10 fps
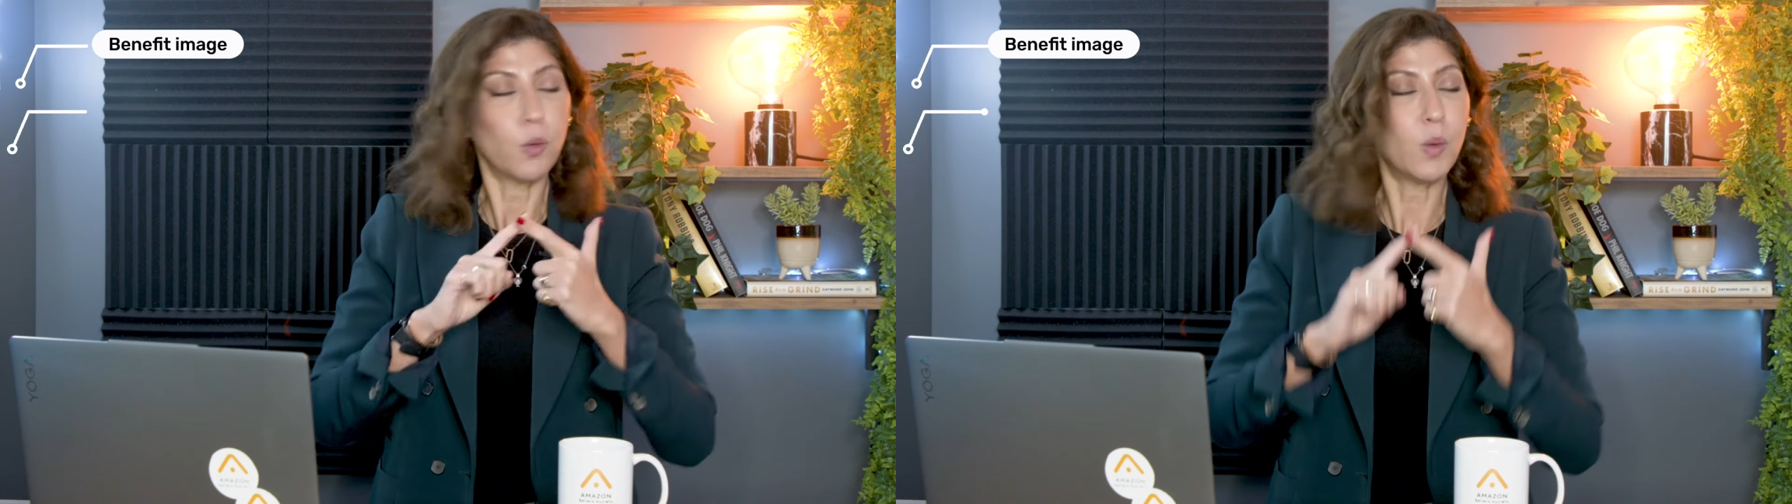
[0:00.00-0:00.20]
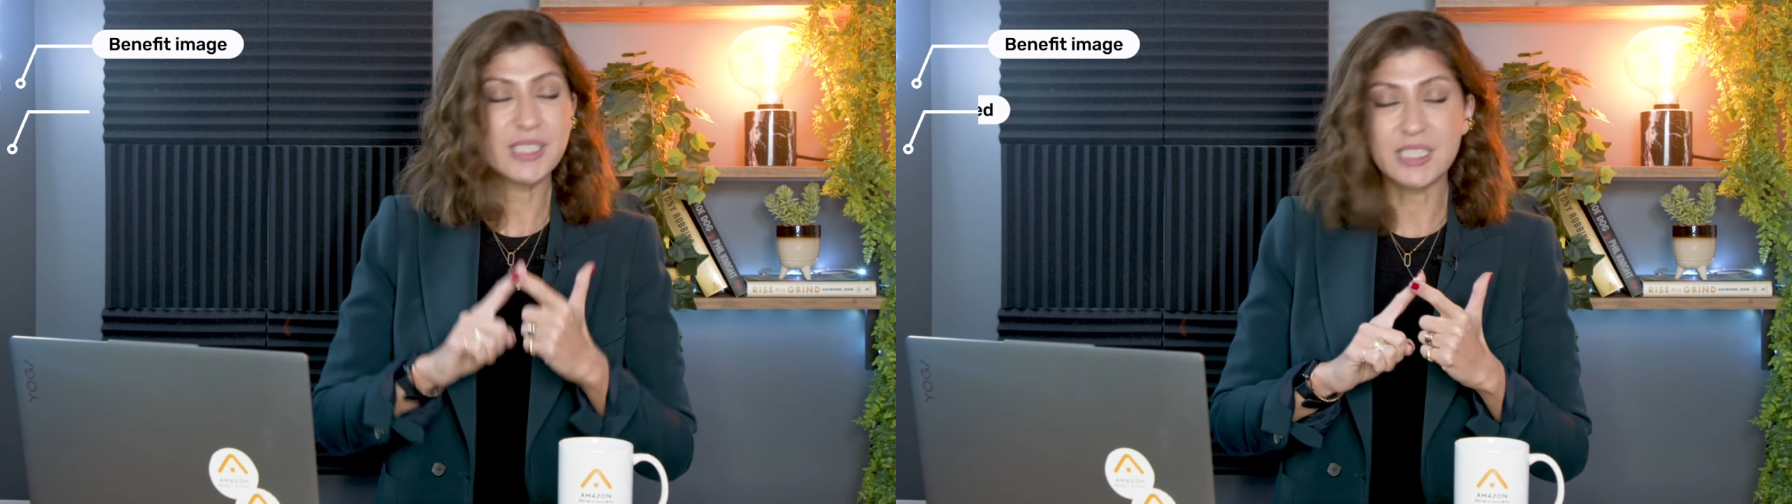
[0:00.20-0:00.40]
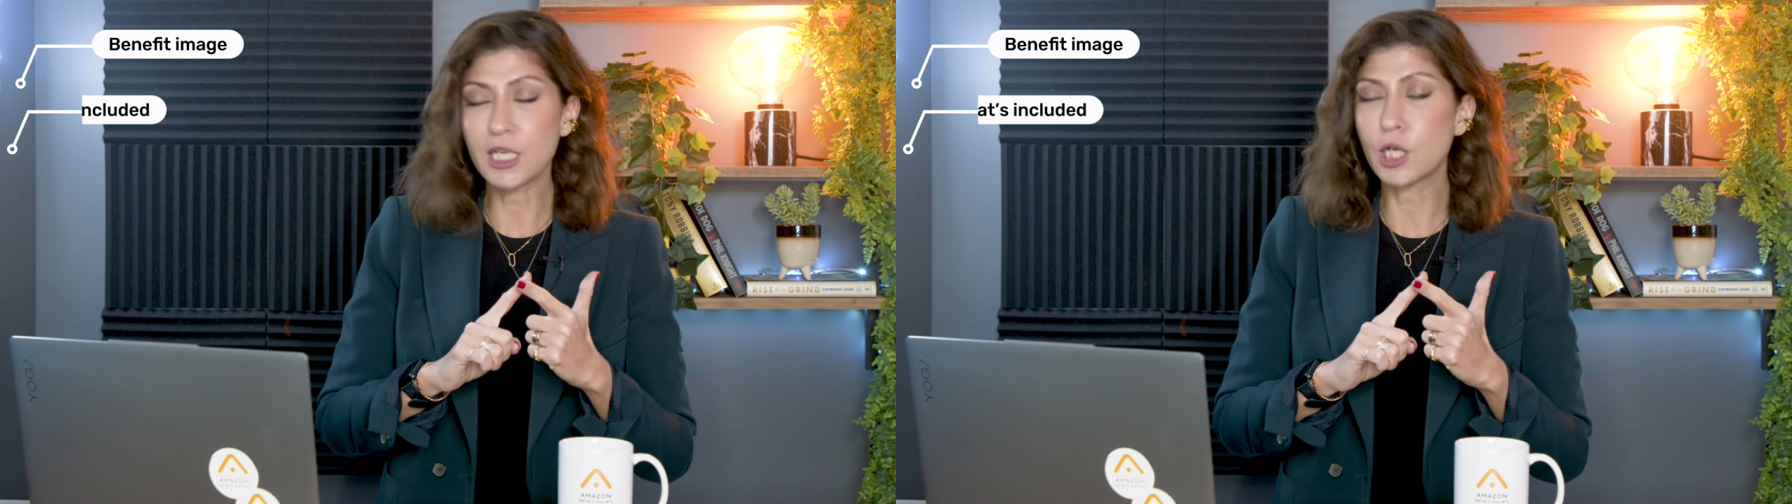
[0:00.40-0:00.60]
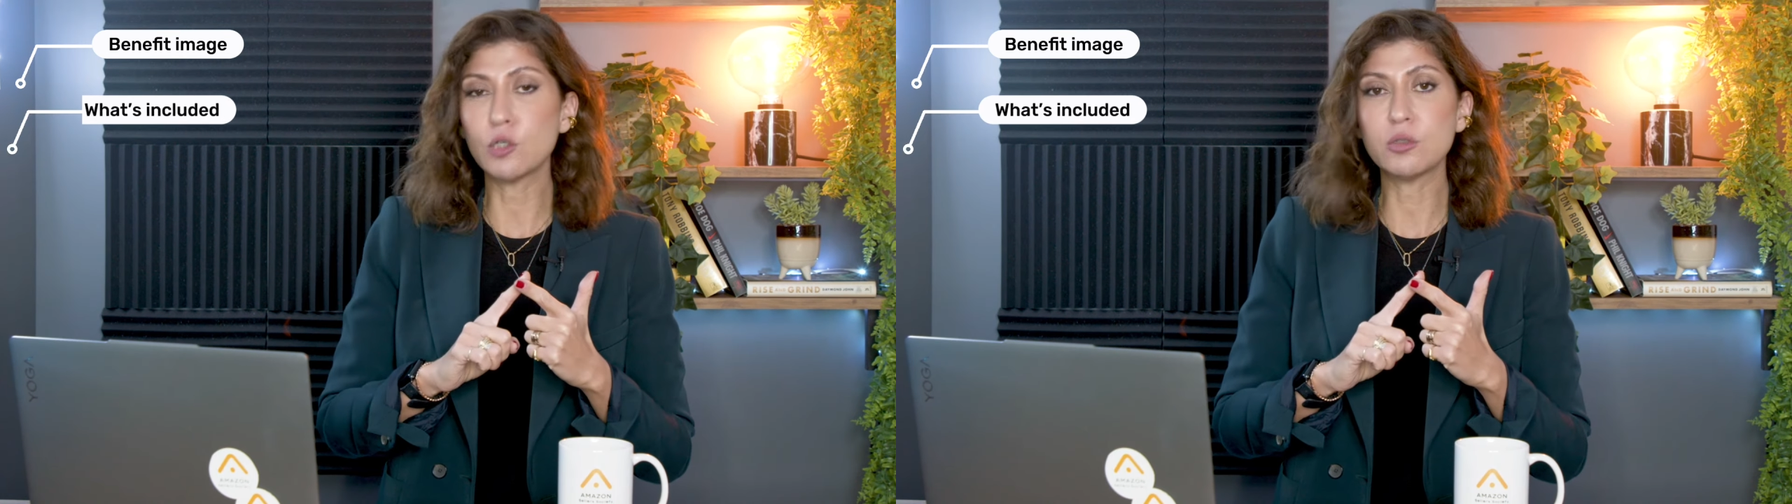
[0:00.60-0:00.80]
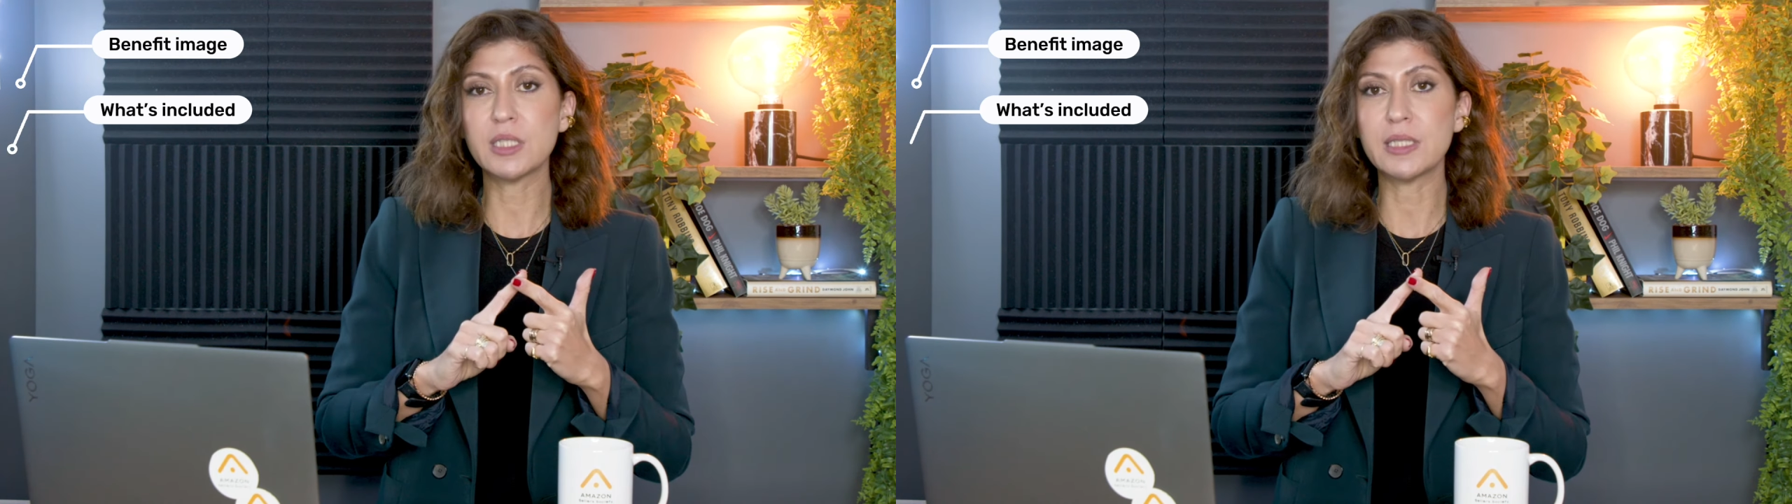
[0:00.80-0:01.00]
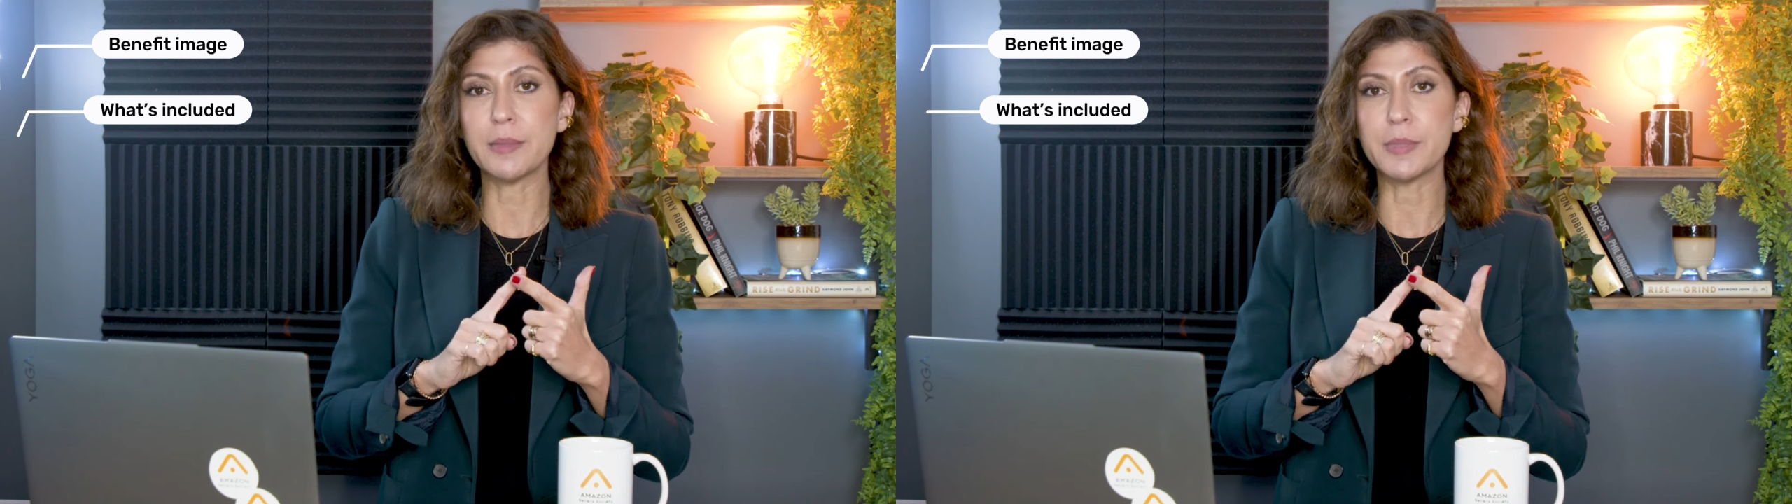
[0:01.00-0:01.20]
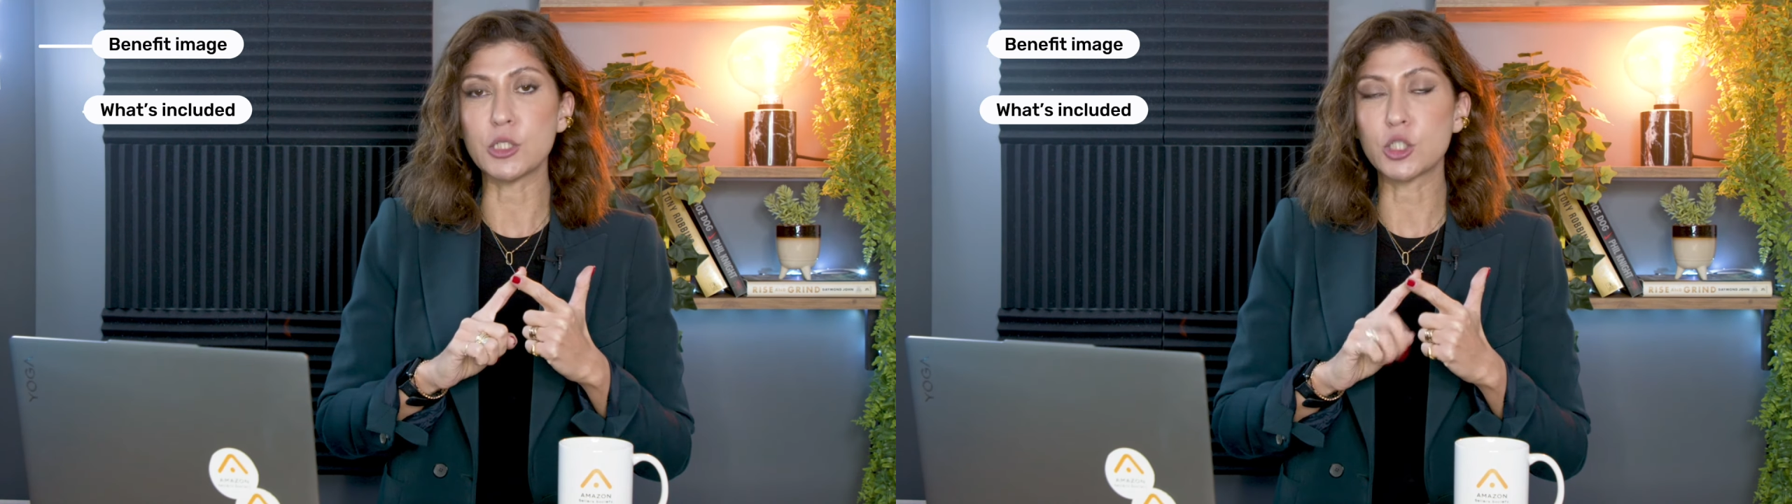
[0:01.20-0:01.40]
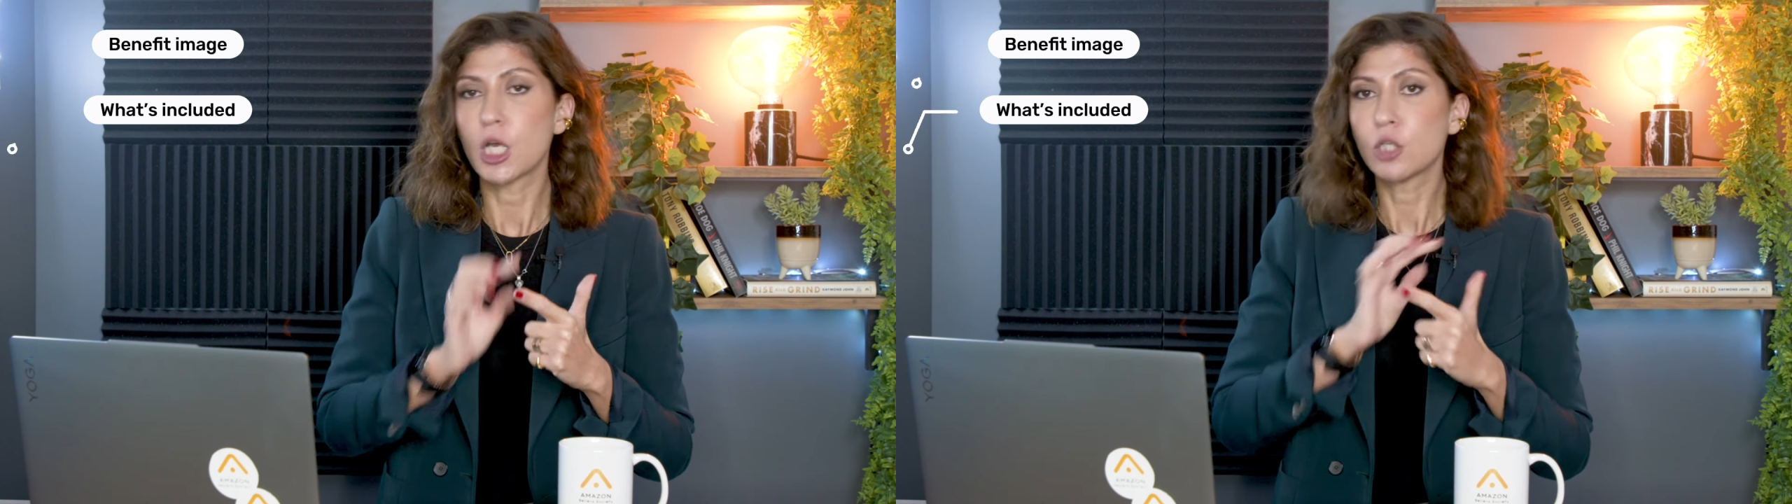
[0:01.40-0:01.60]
what's included image